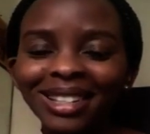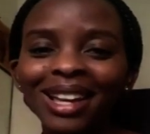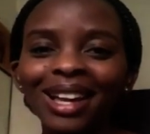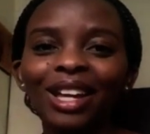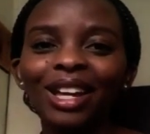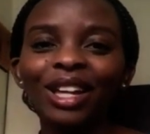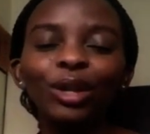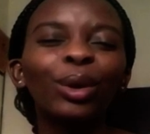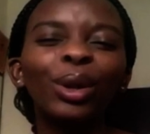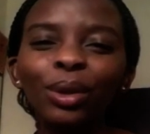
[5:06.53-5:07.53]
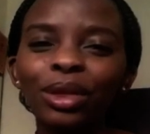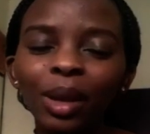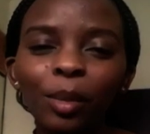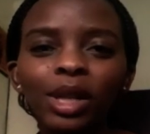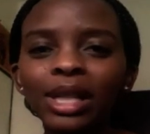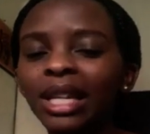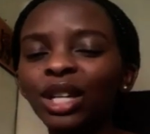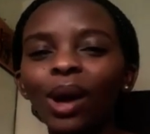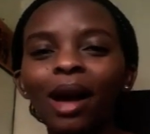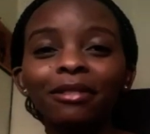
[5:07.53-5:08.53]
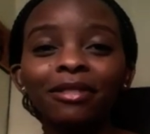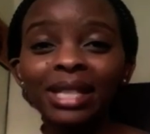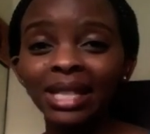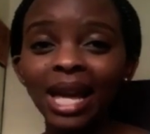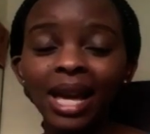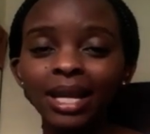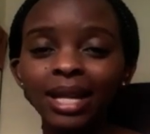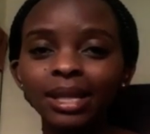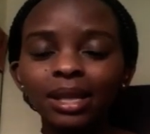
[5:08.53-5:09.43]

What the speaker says: your clothing modeling, you have fitness,